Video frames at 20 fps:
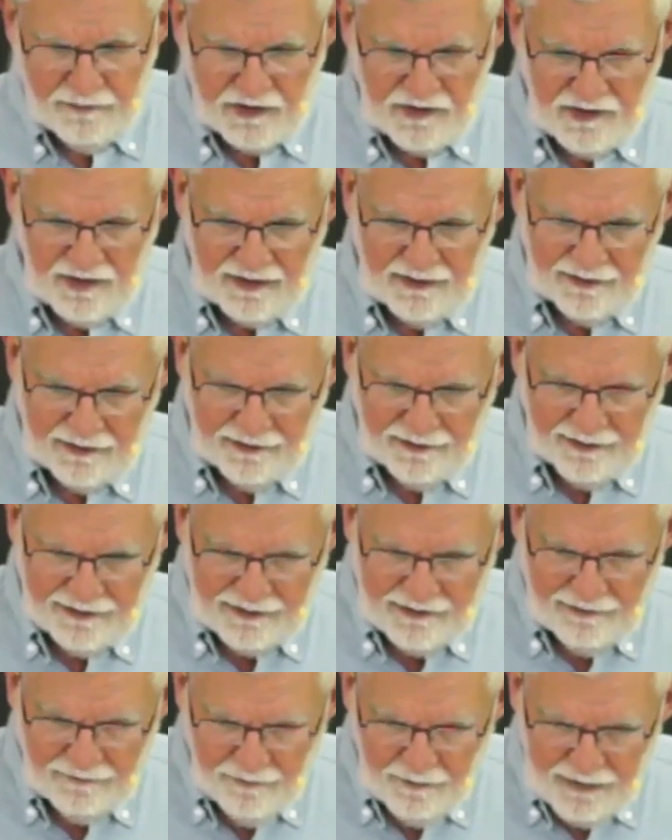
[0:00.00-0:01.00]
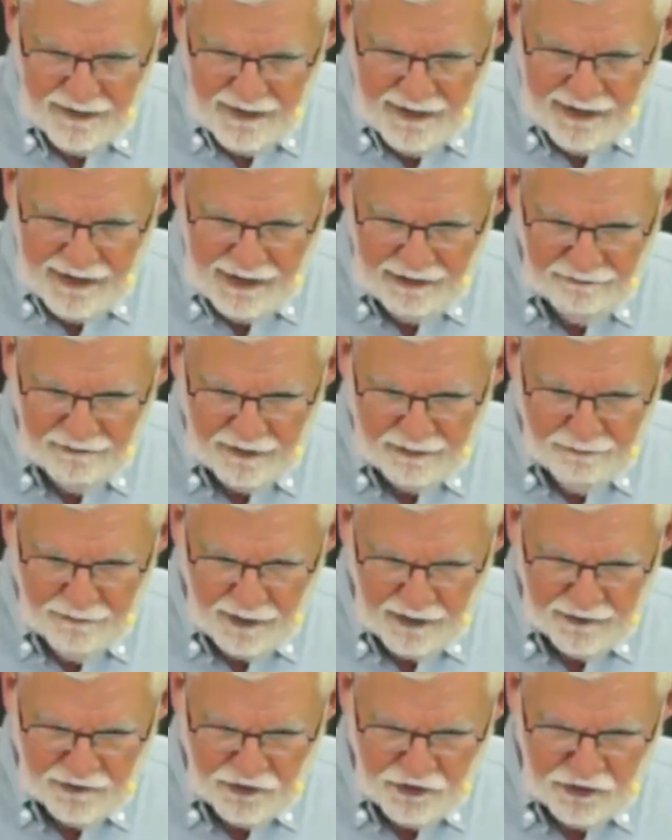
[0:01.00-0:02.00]
them suddenly,
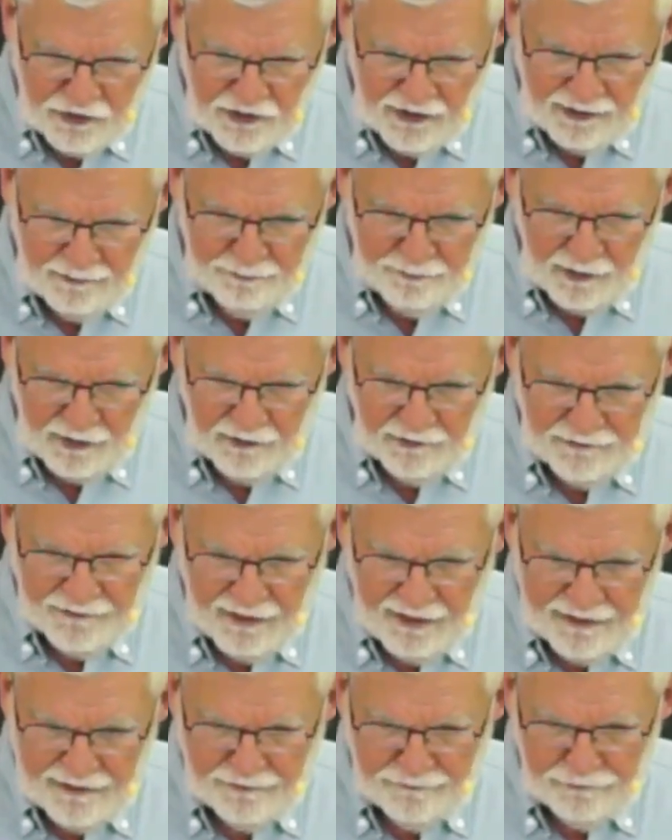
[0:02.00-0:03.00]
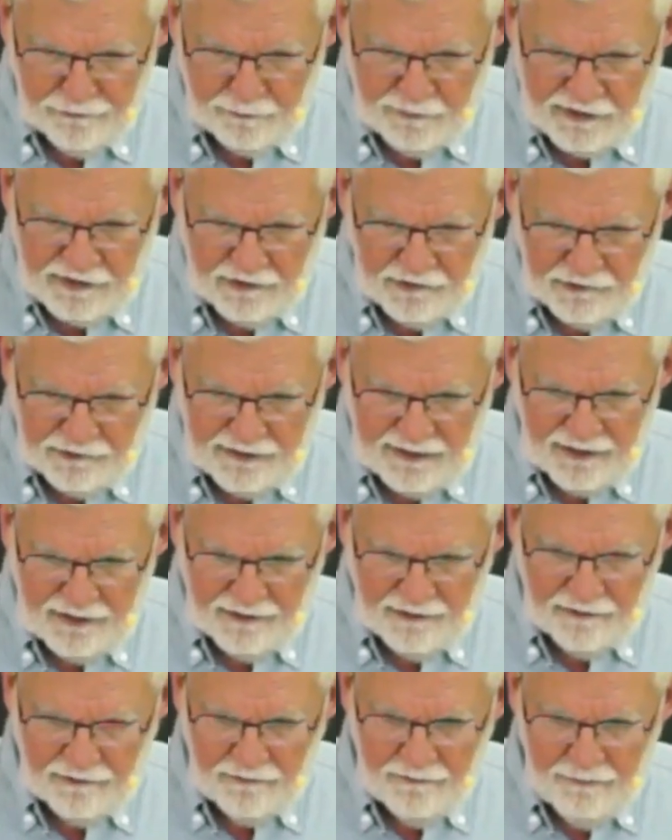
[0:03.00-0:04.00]
having marched up all night from
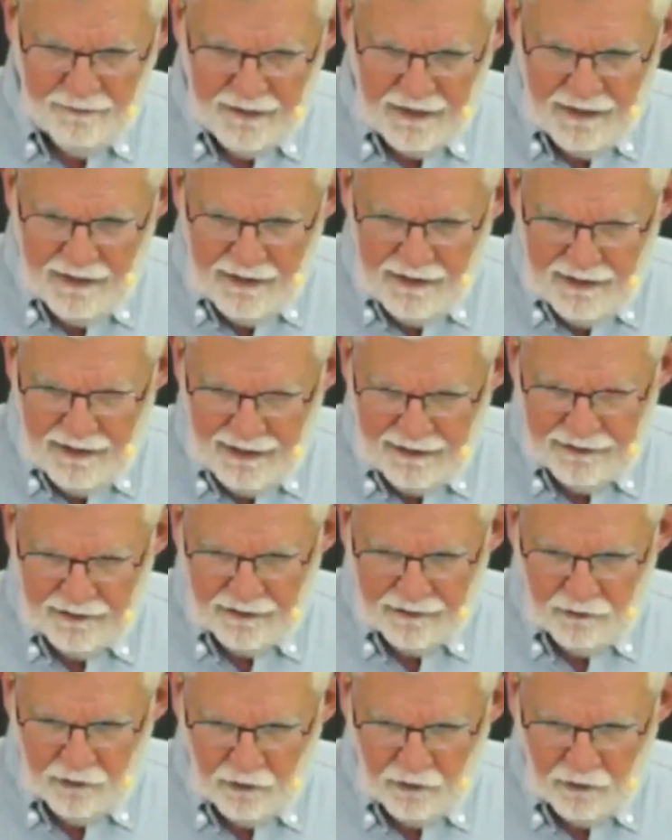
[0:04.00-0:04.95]
Gilgal. And